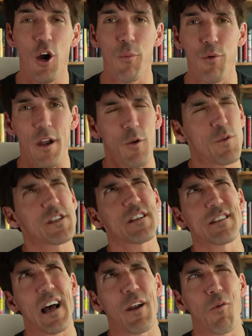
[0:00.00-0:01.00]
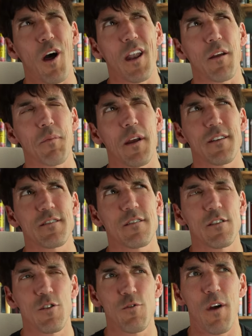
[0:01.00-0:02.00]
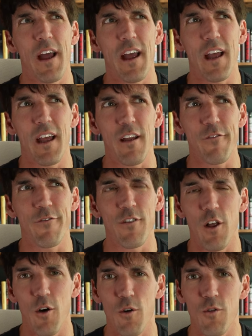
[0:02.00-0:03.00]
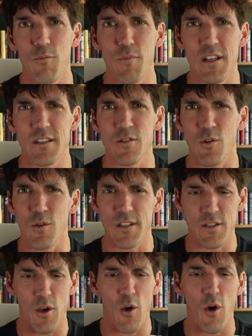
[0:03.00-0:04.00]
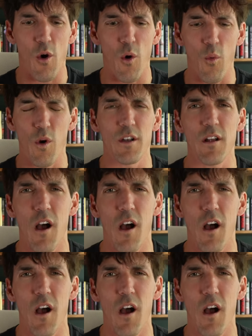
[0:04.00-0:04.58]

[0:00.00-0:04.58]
a brick, which is ironic because the UA Flow midsole is all one